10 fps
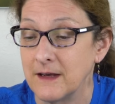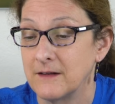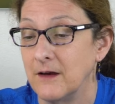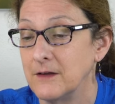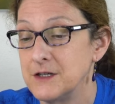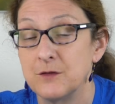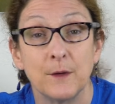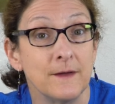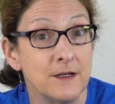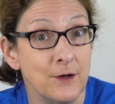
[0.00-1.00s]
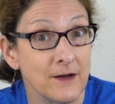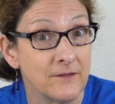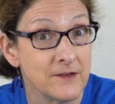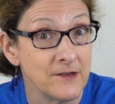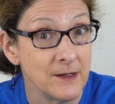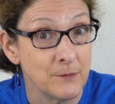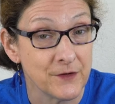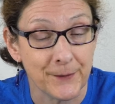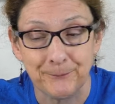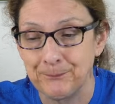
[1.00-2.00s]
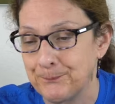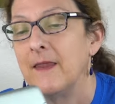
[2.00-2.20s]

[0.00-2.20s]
technologies. Well, then you have the Samsung.